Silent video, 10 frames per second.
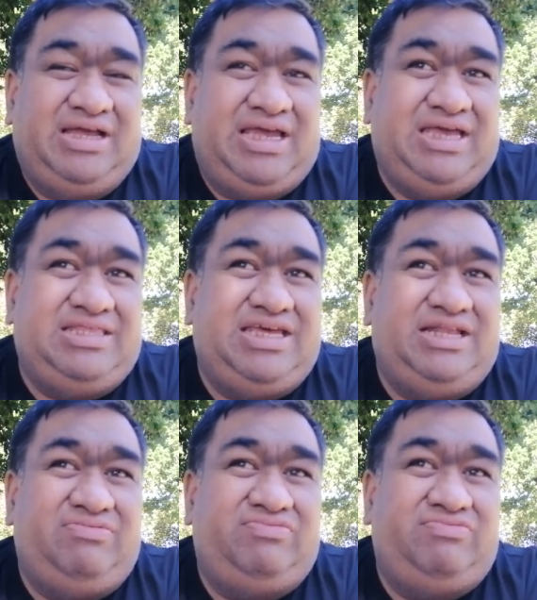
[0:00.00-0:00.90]
And
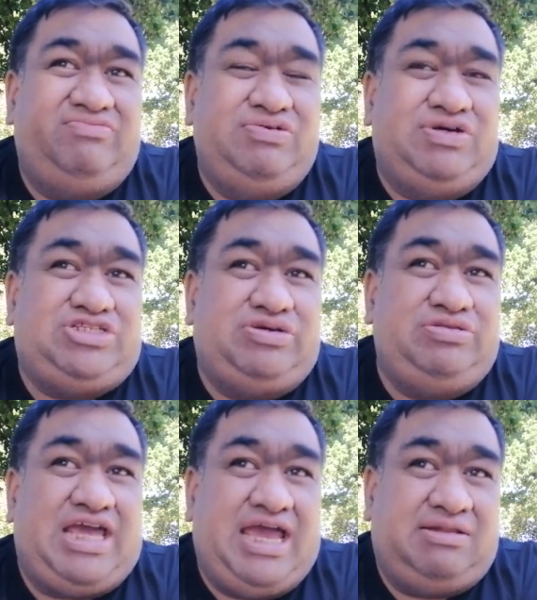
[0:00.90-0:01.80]
then we would
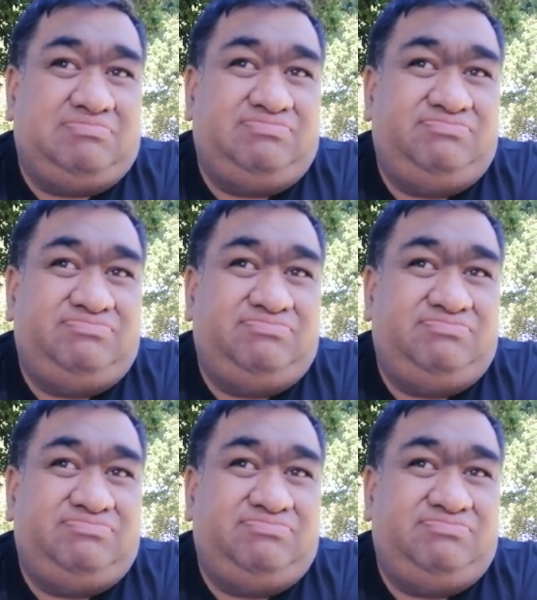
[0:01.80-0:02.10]
do that.